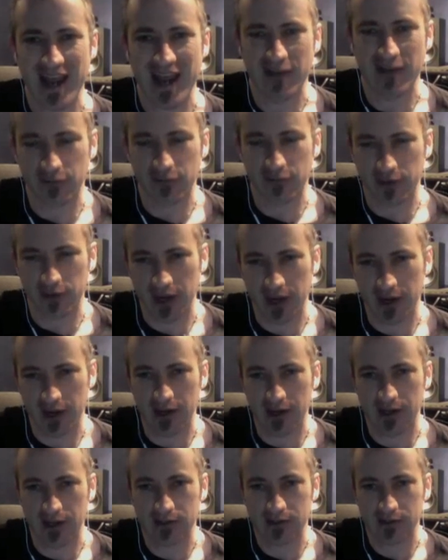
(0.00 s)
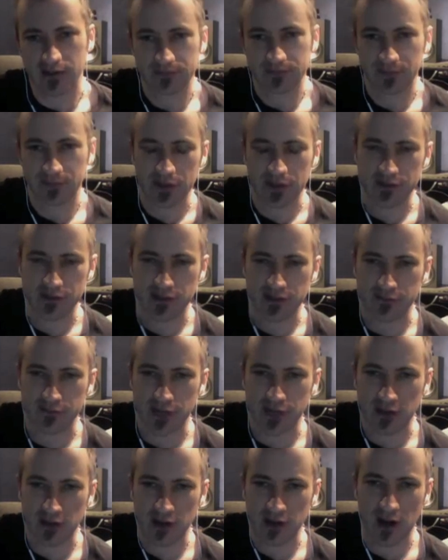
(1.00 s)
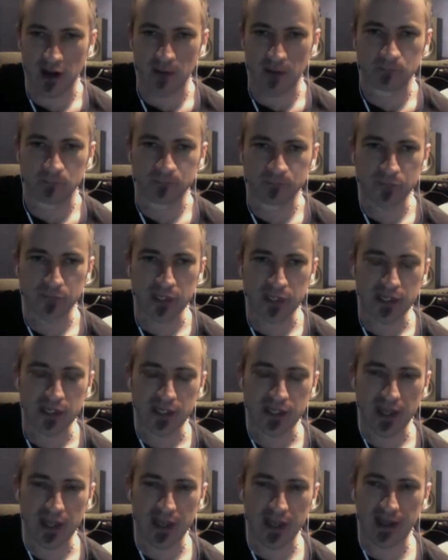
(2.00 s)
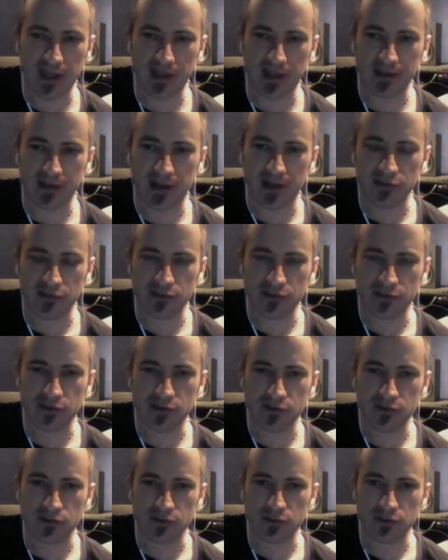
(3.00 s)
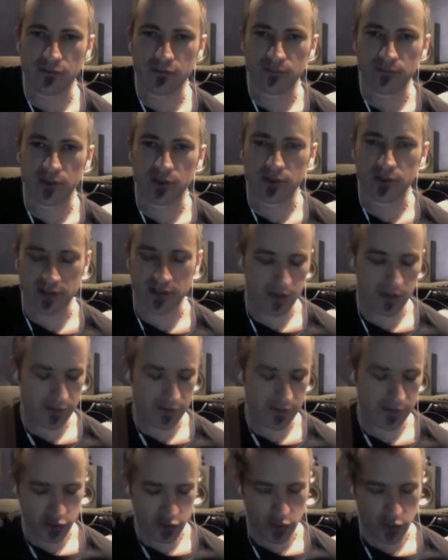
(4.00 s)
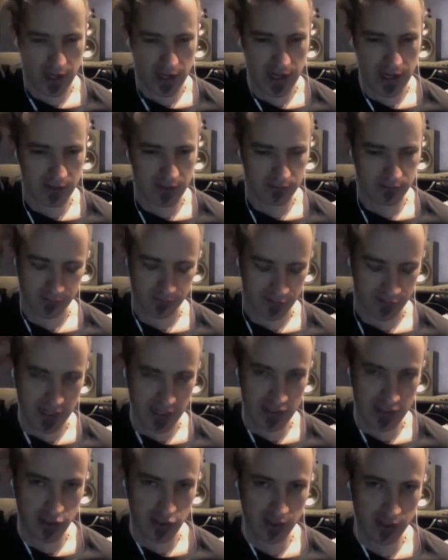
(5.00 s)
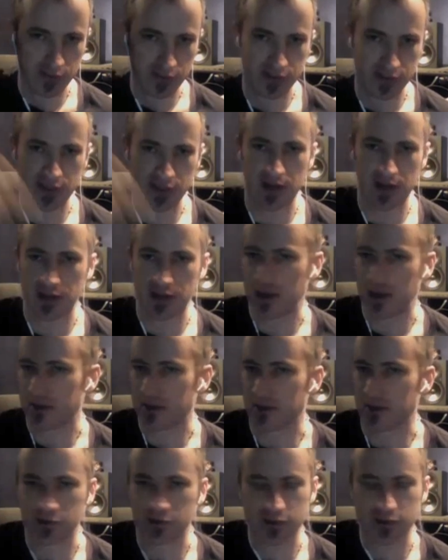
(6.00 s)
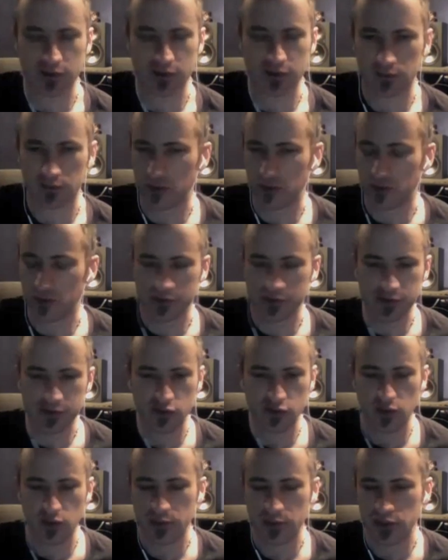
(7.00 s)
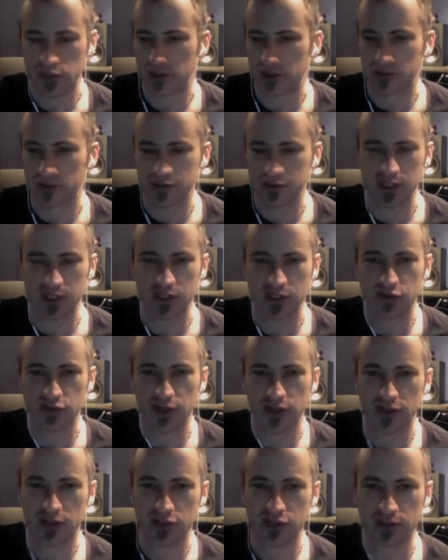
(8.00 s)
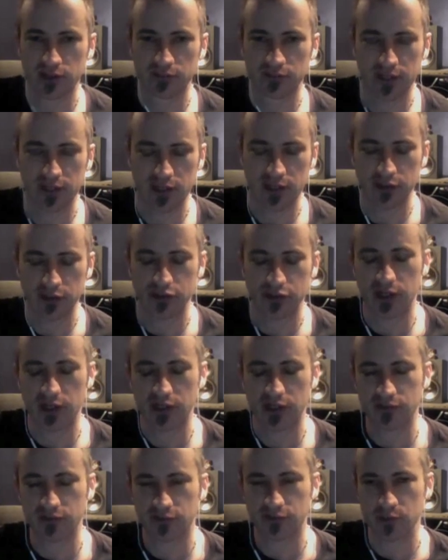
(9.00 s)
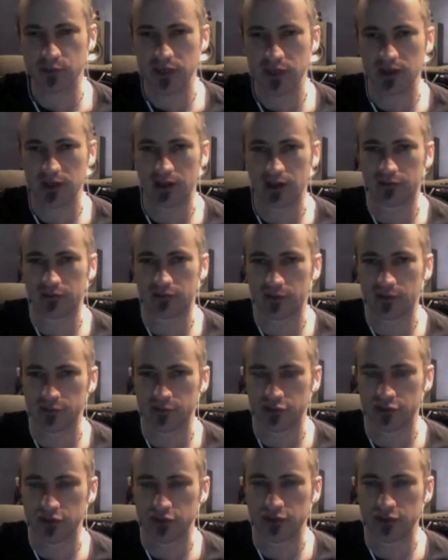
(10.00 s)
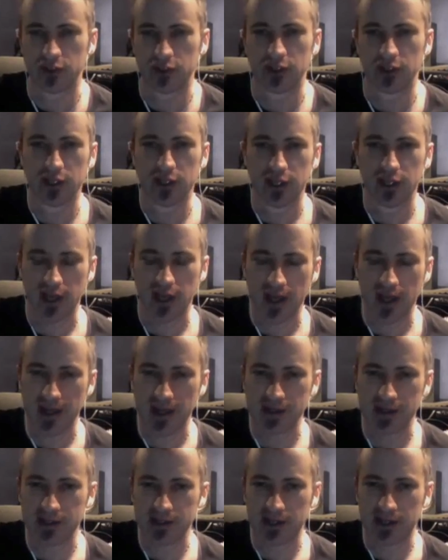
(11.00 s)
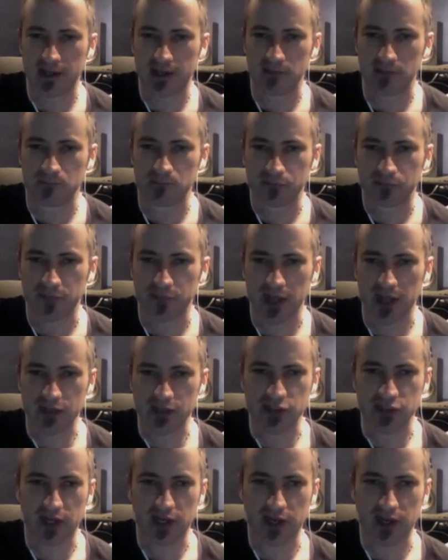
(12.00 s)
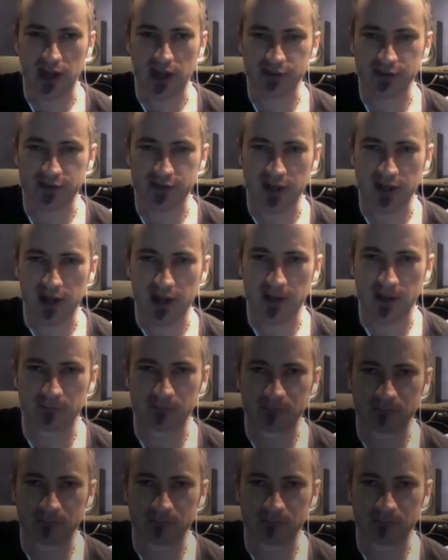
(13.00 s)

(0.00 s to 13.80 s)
for Canada instead of .com. And you click on the training section of his site, and there's a whole description. There's an introduction, video introduction from me and from Drew. And yeah, check it out and sign up.